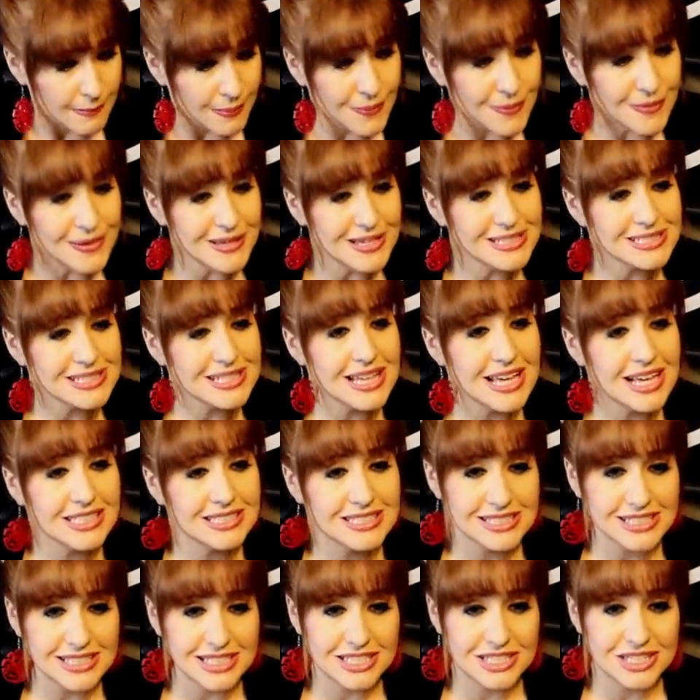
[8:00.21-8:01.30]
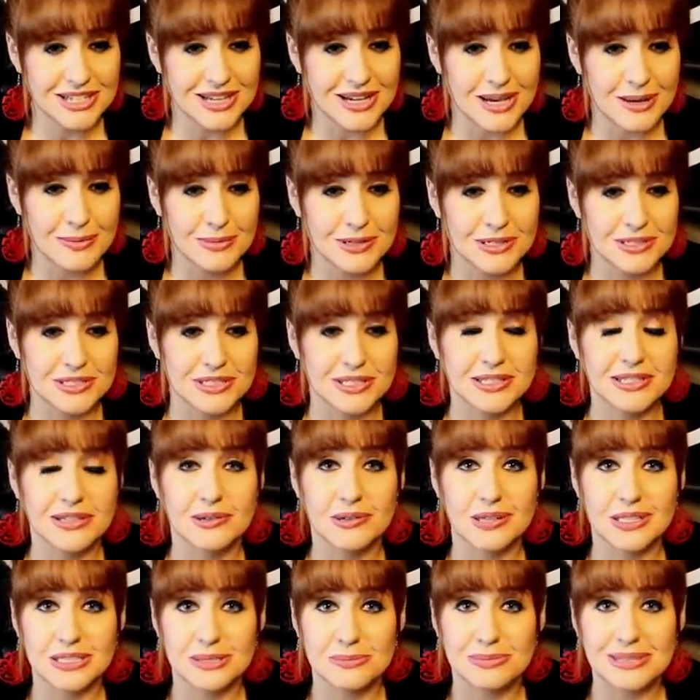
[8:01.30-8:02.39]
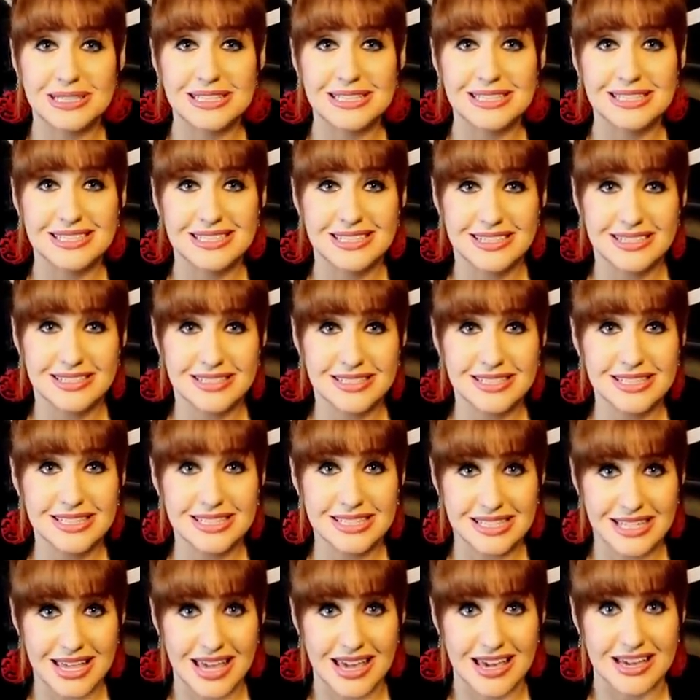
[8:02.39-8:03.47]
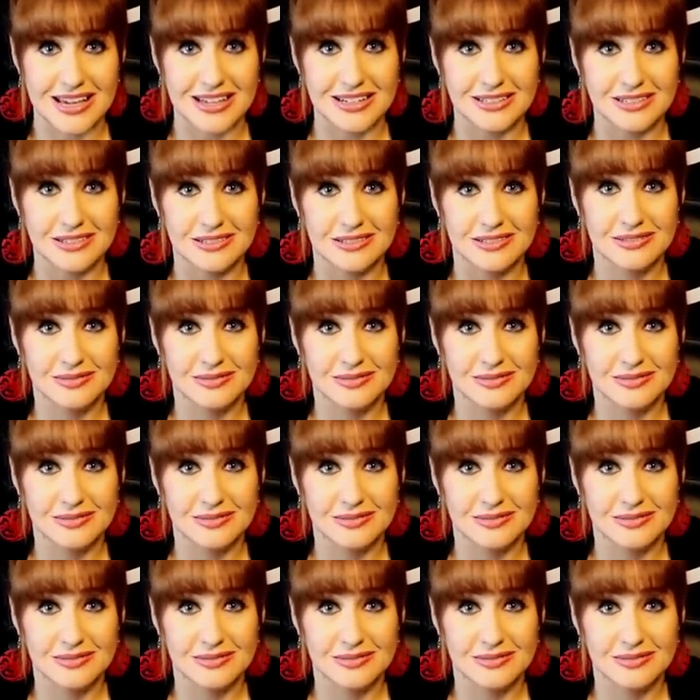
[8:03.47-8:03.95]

boy is that C G I budget going to be insane.